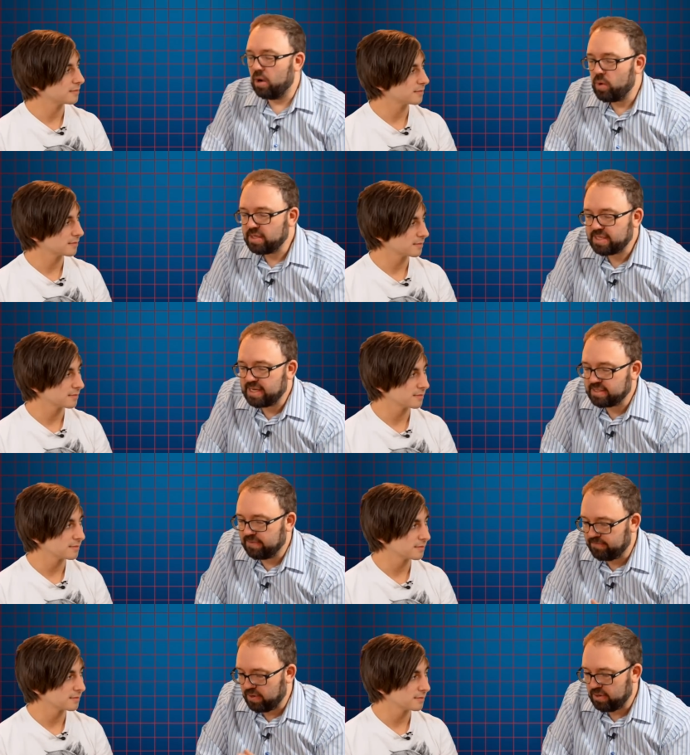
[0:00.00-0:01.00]
Speaker 1: I wouldn't say it's
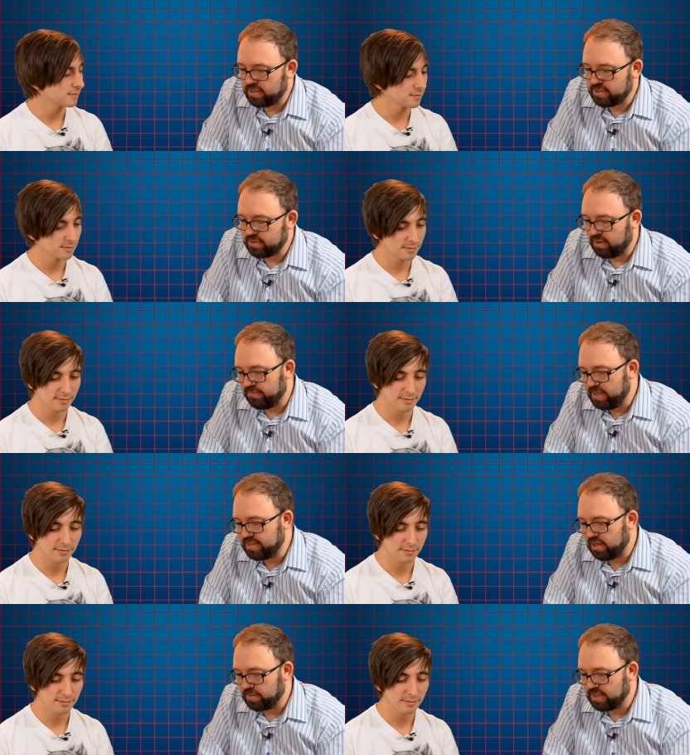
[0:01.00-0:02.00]
the first of
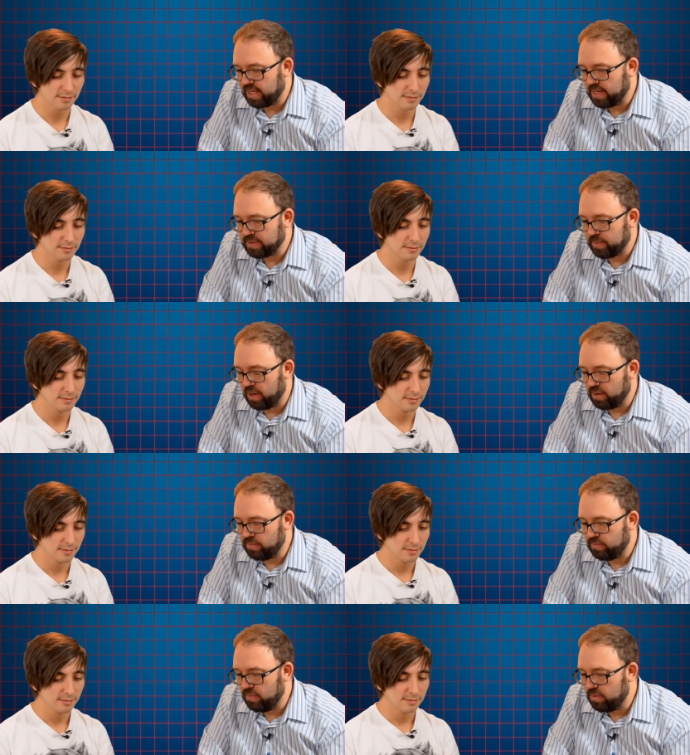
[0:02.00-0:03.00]
these types of games, but
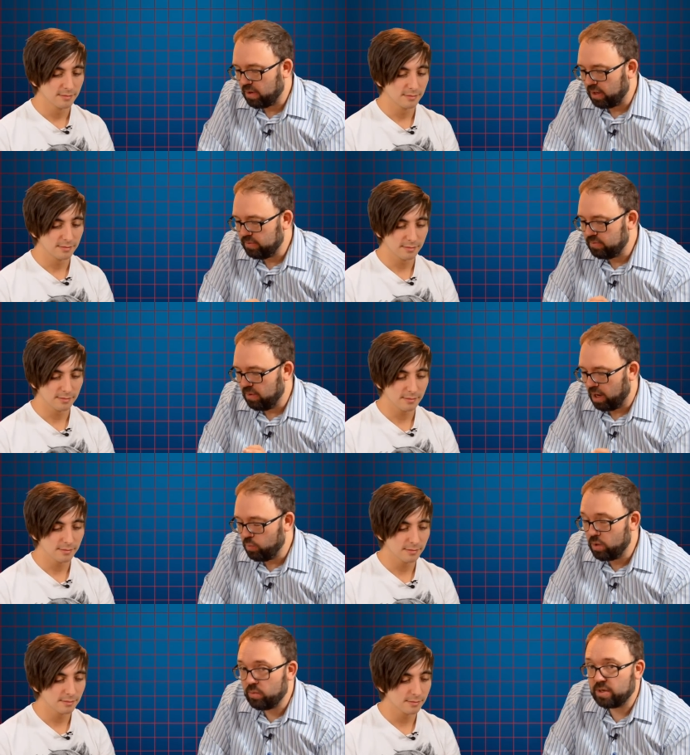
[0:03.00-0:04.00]
I, I, I
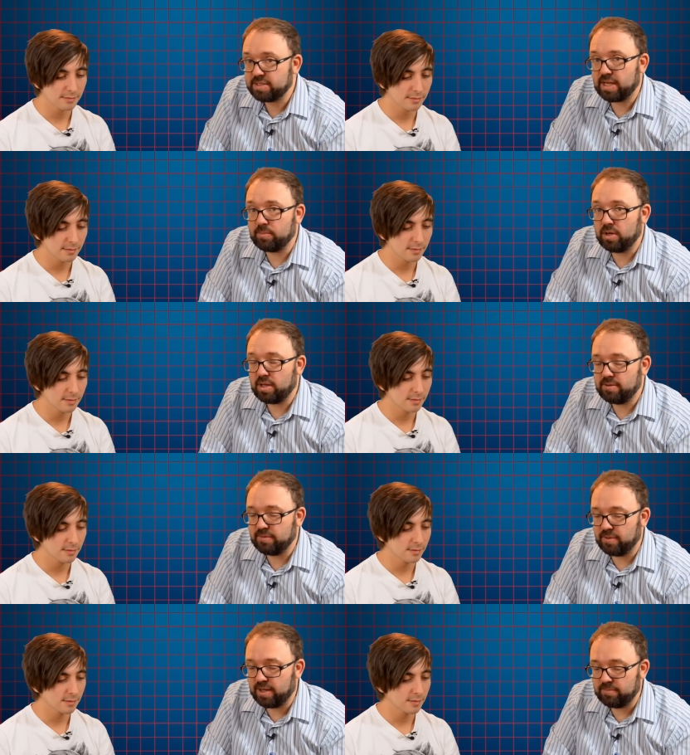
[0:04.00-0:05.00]
wouldn't want to stake my
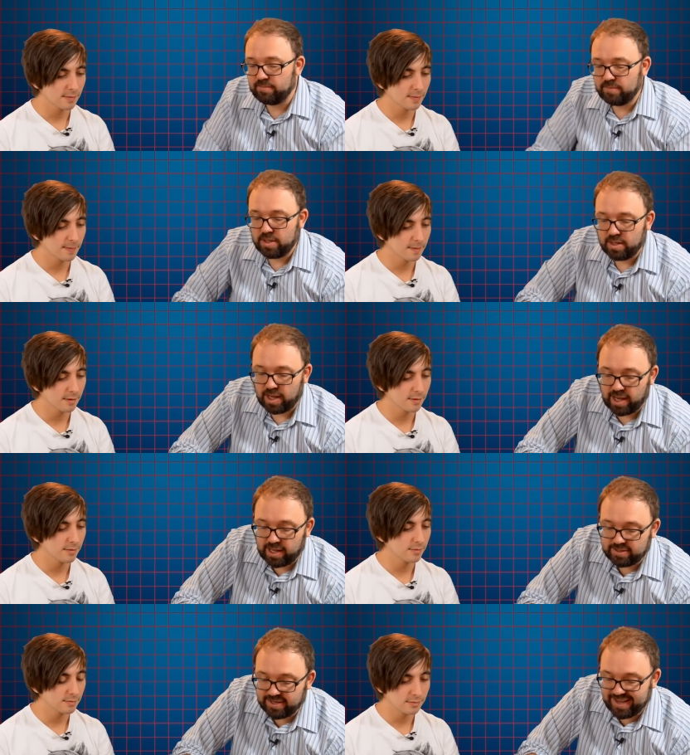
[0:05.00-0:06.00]
life on that.
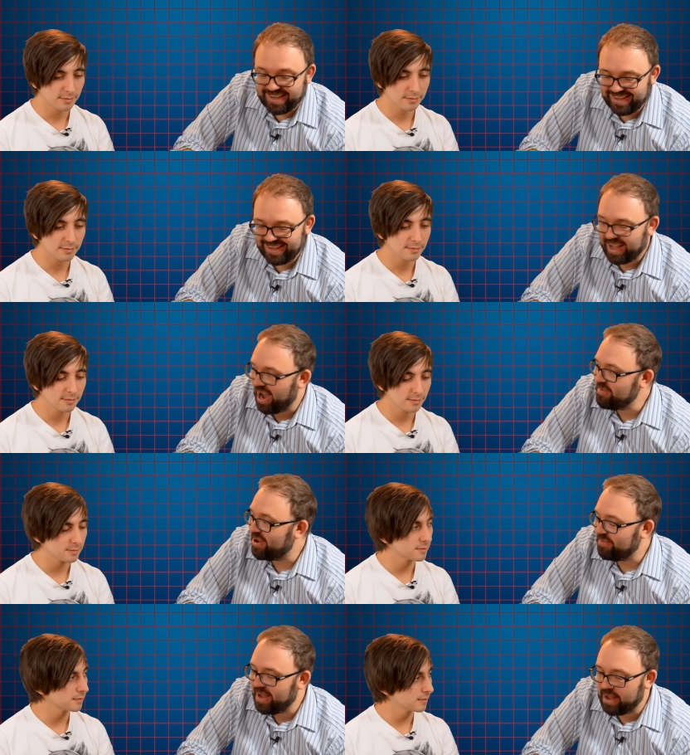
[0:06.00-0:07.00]
And I'm
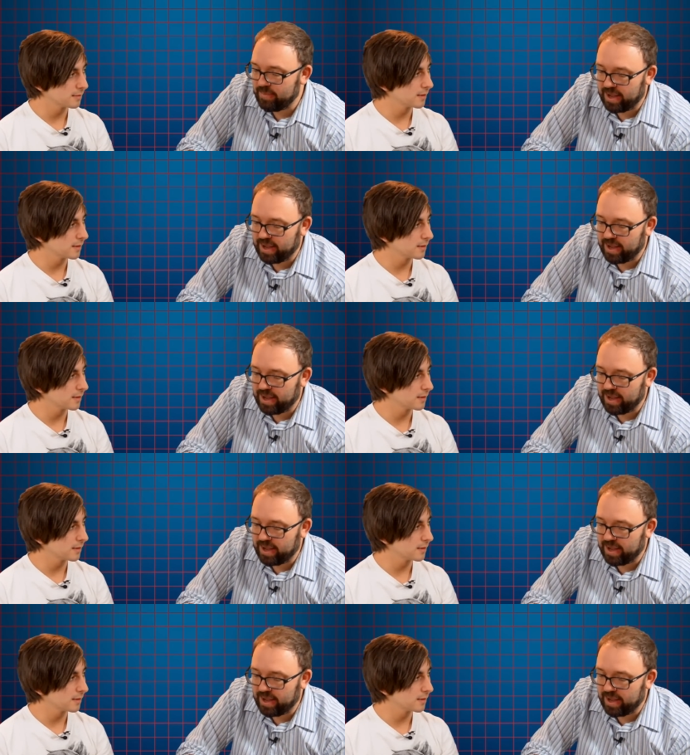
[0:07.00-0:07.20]
not a betting